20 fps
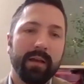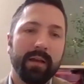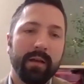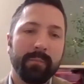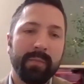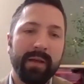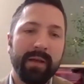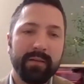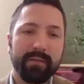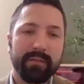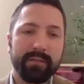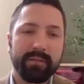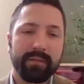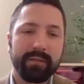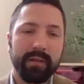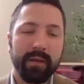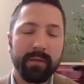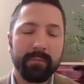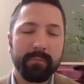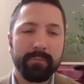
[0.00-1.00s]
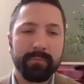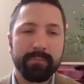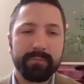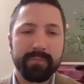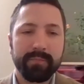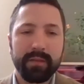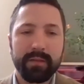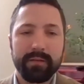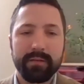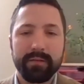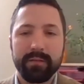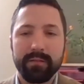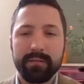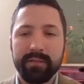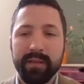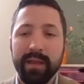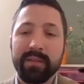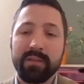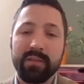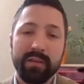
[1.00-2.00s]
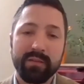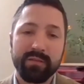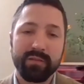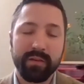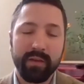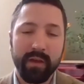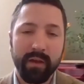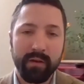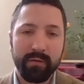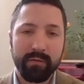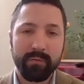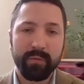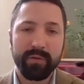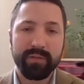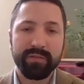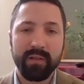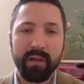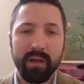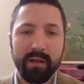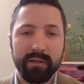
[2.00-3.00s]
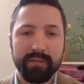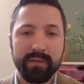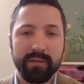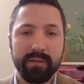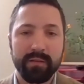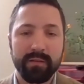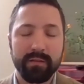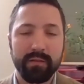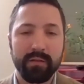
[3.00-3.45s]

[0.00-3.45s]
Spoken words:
About 10 years ago, we started